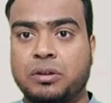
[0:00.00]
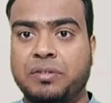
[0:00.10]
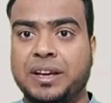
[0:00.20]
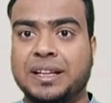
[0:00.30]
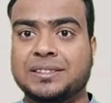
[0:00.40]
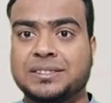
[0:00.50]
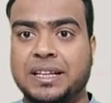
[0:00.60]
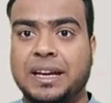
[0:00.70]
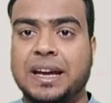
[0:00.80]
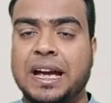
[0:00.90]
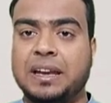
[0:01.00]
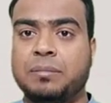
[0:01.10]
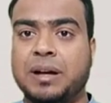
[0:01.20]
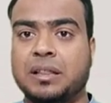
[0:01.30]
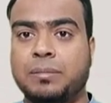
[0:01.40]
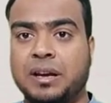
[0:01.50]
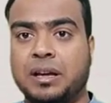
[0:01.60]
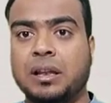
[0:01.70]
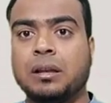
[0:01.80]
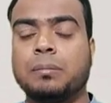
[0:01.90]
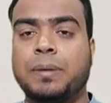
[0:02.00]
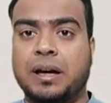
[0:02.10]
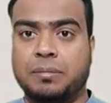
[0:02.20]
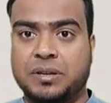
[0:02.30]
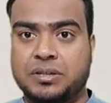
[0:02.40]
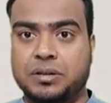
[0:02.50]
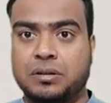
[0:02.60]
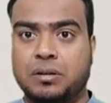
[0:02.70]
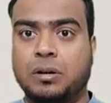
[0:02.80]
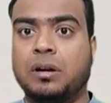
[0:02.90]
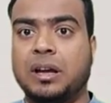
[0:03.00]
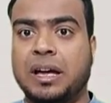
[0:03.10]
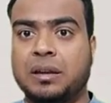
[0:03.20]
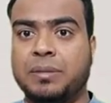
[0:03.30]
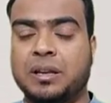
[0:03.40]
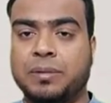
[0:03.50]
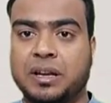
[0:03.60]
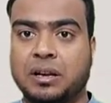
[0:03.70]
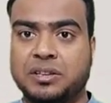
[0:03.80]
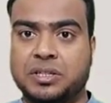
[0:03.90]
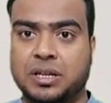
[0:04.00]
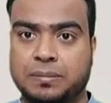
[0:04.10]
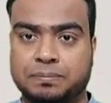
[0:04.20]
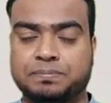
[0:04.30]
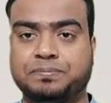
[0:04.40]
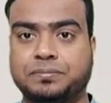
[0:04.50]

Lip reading: or we can say any mathematical parameter or any mathematical term.